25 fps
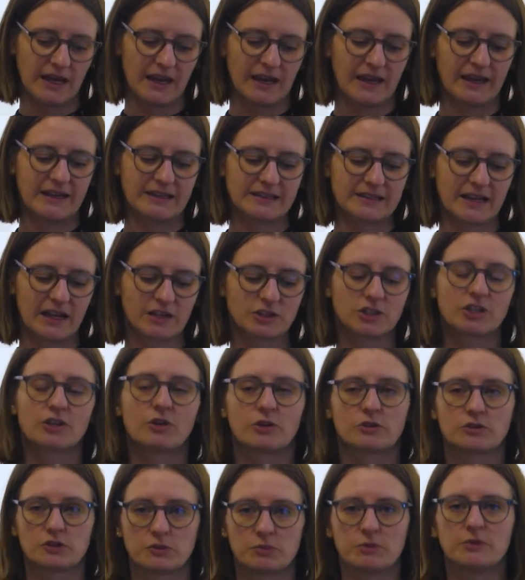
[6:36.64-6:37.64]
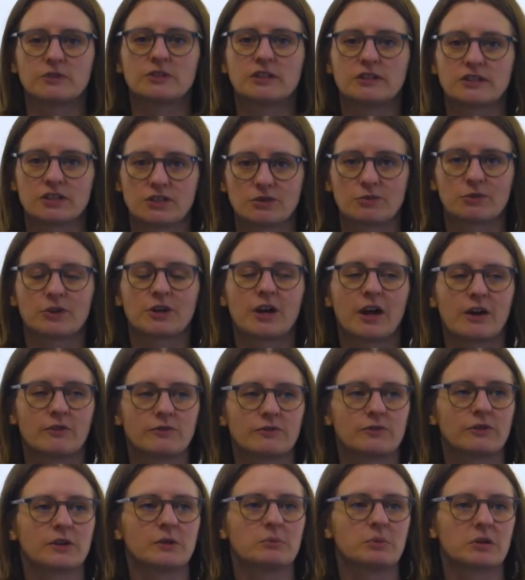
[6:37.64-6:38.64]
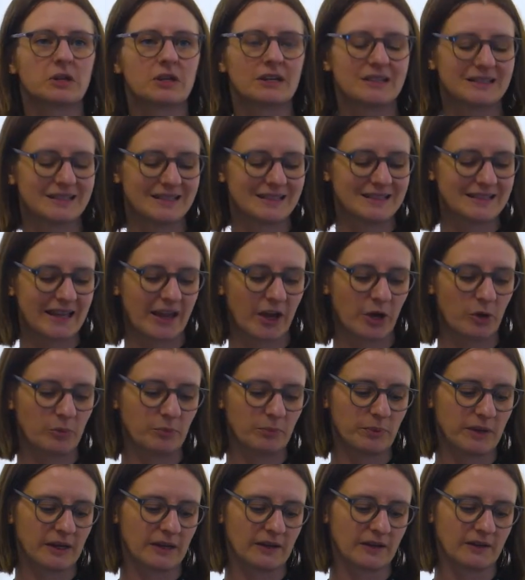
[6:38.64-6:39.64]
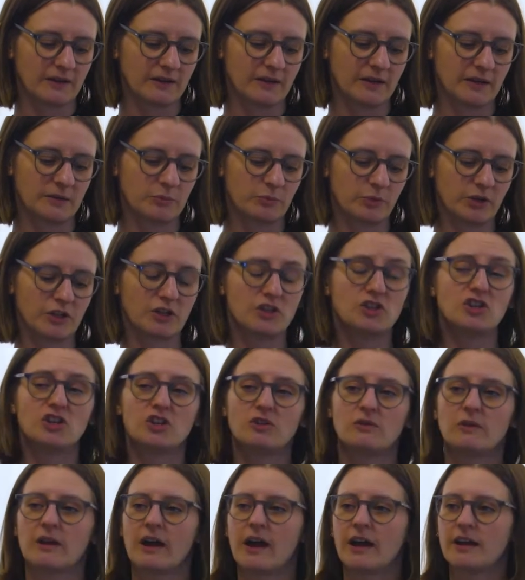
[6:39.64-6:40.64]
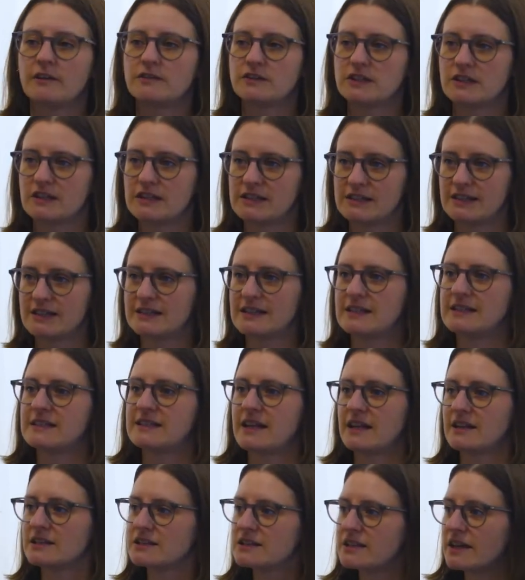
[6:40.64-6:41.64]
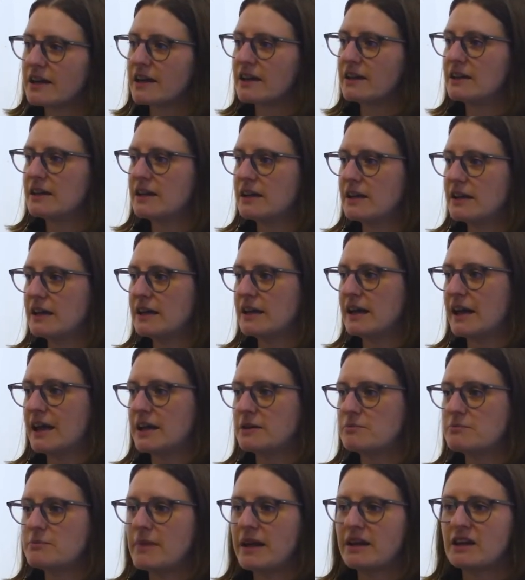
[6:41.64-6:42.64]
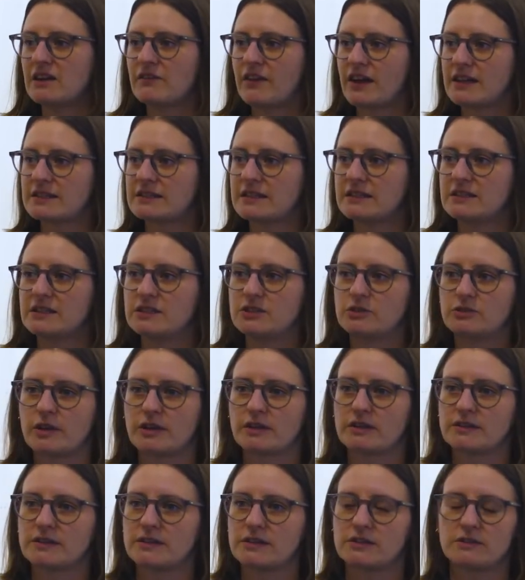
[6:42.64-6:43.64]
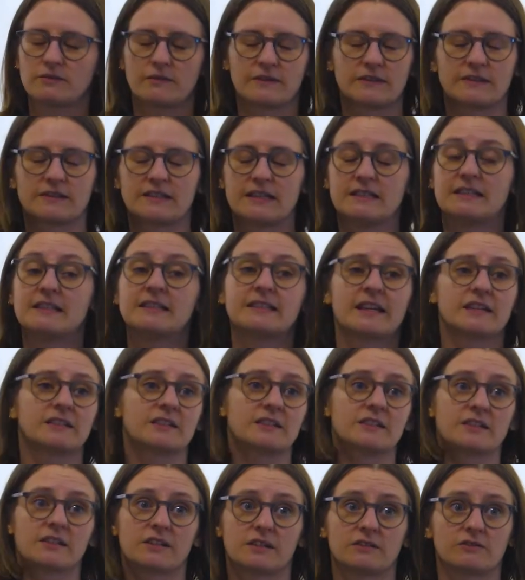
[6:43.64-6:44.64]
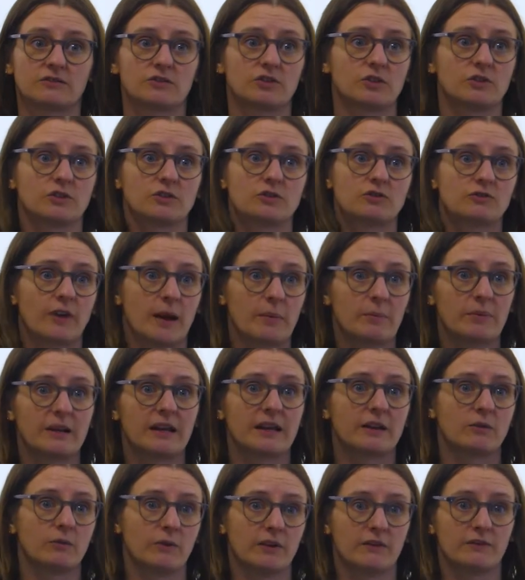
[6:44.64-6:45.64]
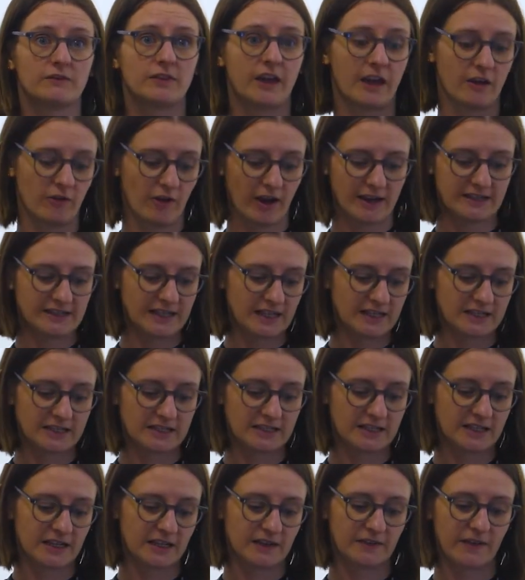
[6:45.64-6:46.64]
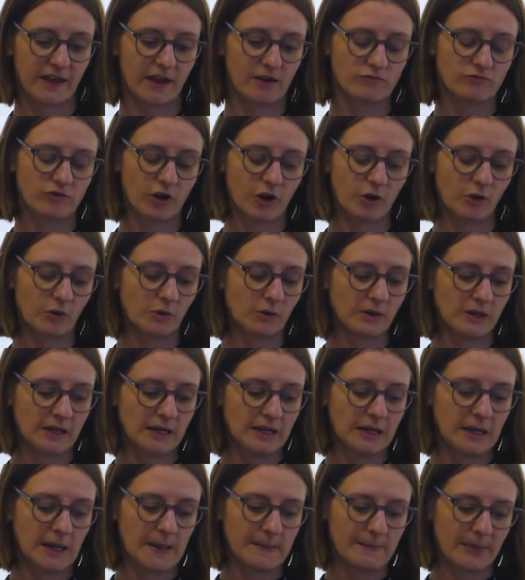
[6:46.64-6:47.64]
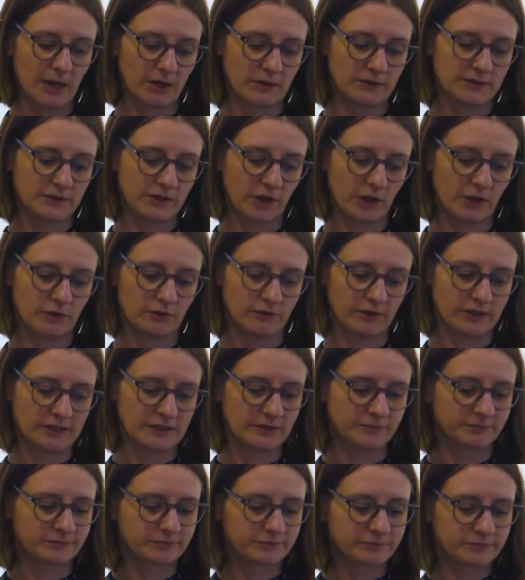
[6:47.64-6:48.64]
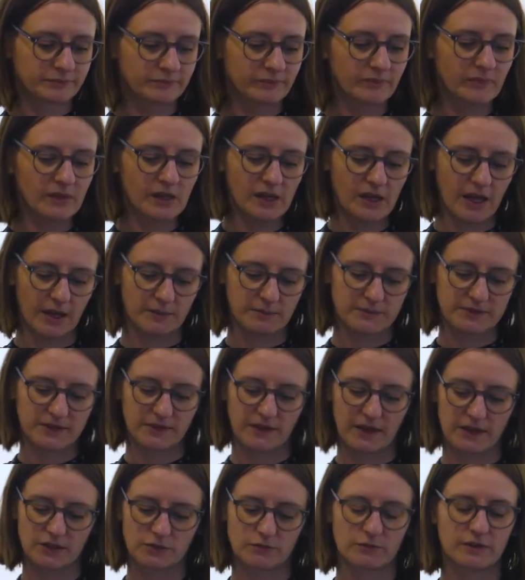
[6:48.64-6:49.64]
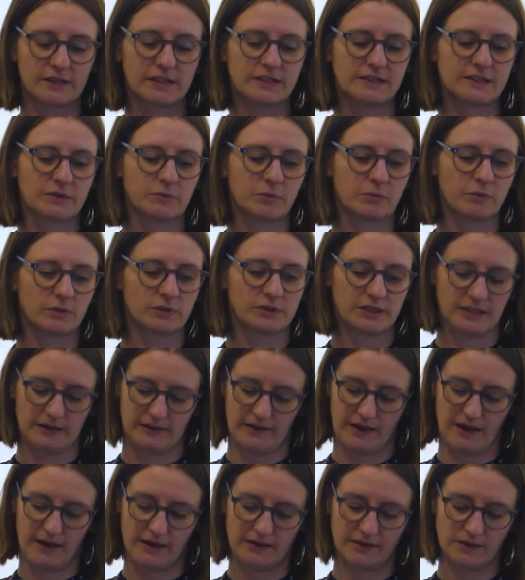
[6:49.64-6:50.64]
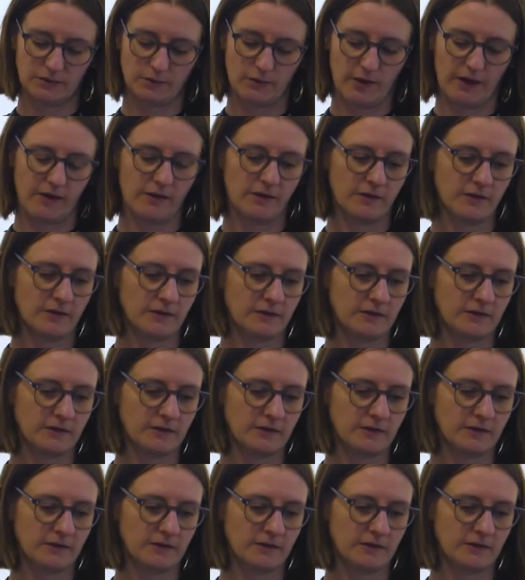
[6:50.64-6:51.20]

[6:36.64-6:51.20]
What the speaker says: it's actually contributing to recovery because it's helping bring new life to the city centre. And many of our city centres are sort of grappling with their identity and their role post-COVID. So that's really supported that as well.